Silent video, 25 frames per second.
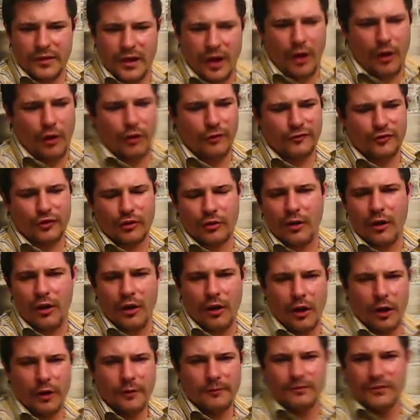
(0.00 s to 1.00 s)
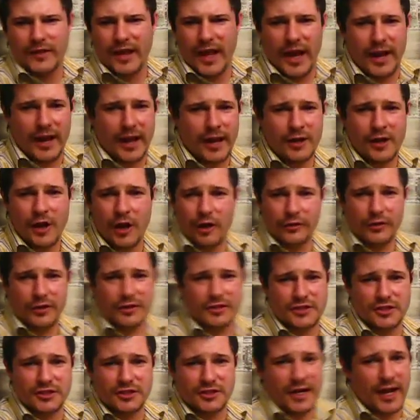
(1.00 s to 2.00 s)
Overall, and I know
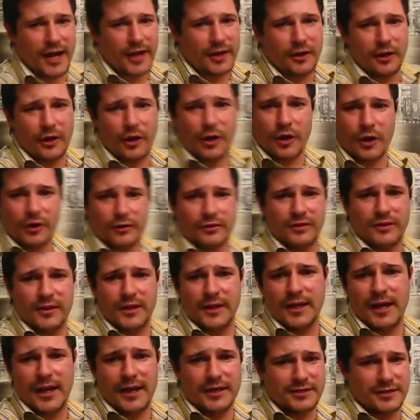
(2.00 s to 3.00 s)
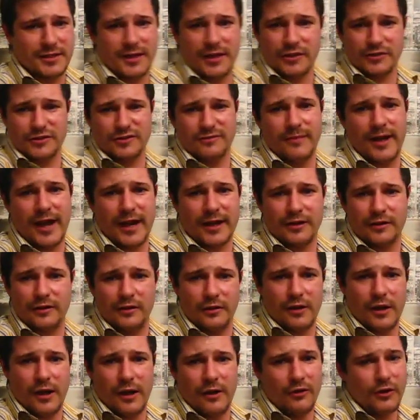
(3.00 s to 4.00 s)
this is not going to hurt the sales of
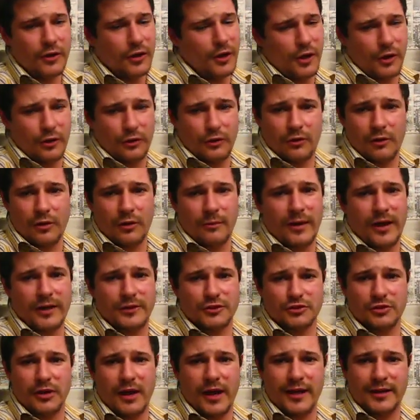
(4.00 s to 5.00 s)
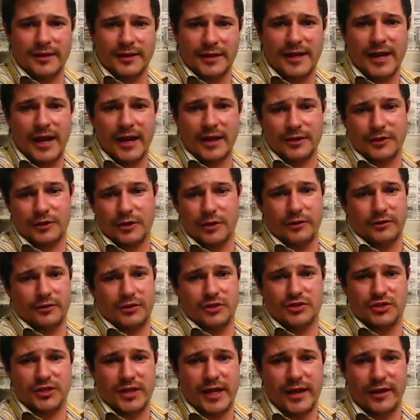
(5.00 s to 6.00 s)
Macanudo, nor am I trying to get it to hurt the
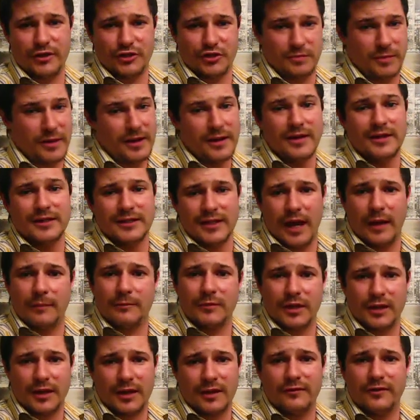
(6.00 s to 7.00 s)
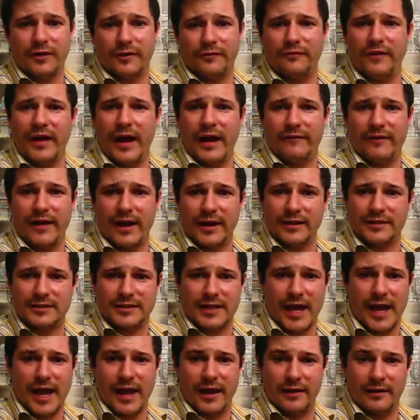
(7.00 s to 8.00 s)
sales, but I'm going to give it a 5 out of
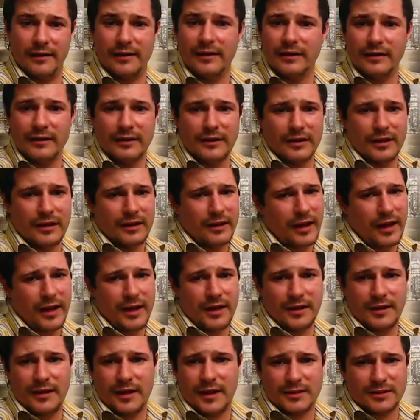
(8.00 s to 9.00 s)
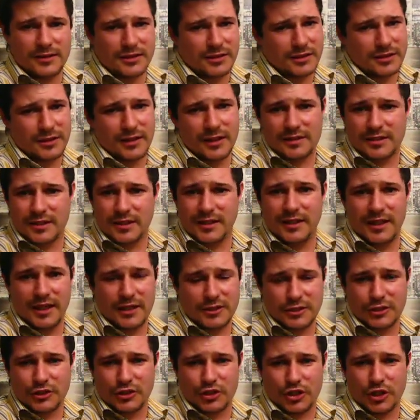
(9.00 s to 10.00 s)
10. And it's a
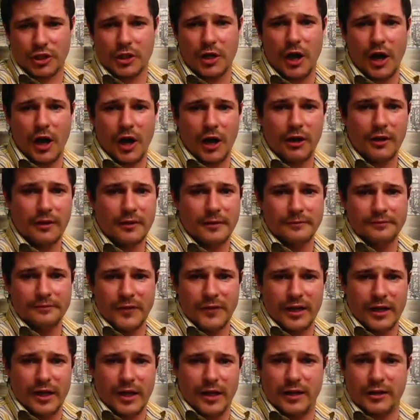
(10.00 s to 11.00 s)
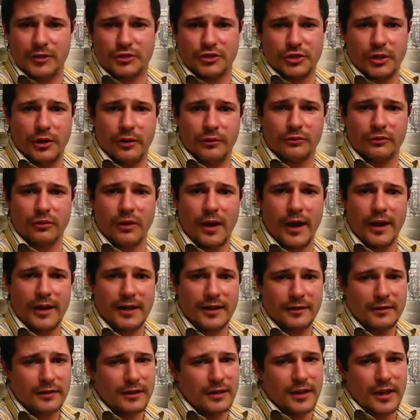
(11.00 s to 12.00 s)
decent cigar in its own
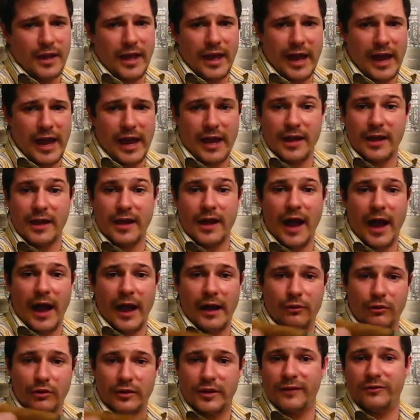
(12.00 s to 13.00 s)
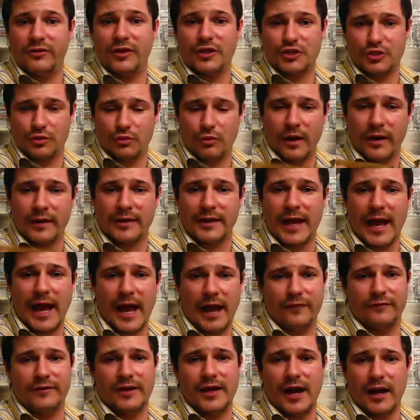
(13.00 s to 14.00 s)
right, And I will give this one
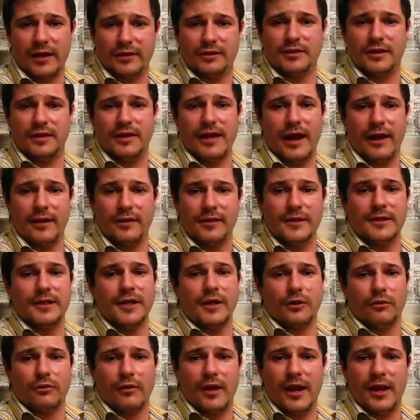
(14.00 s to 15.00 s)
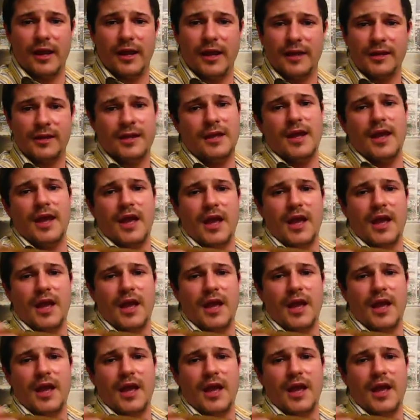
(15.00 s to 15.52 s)
caveat to that rating.